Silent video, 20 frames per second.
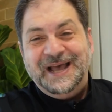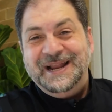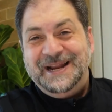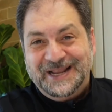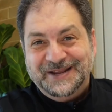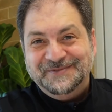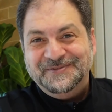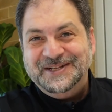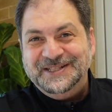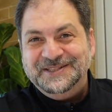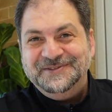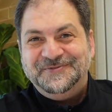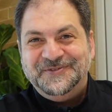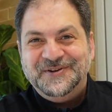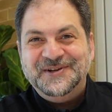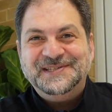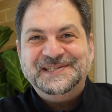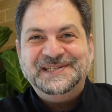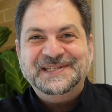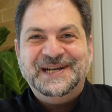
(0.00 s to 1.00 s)
And even in the
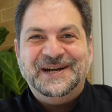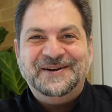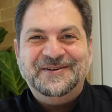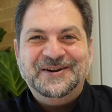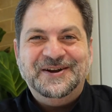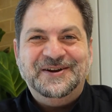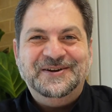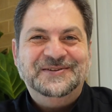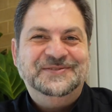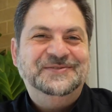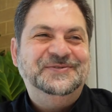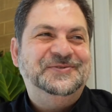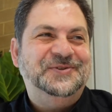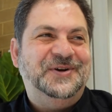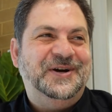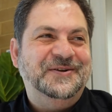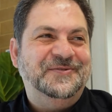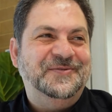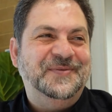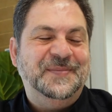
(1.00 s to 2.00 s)
first scenario,
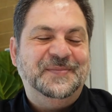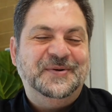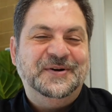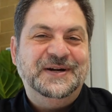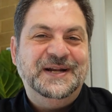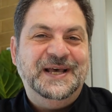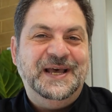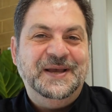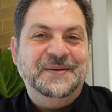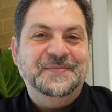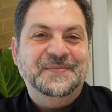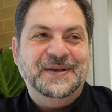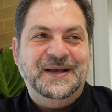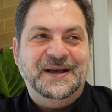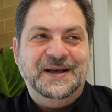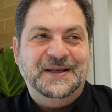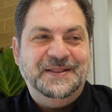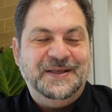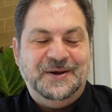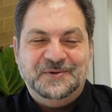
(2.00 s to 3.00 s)
try to remember a name,
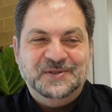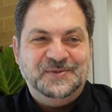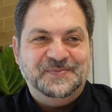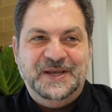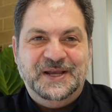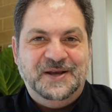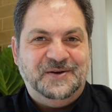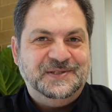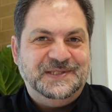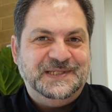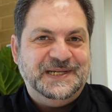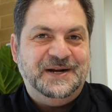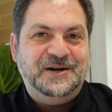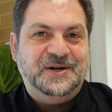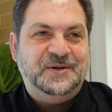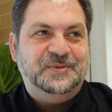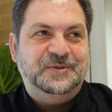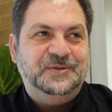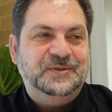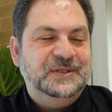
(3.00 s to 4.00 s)
that was me, I was
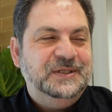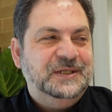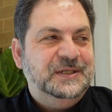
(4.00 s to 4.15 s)
terrible.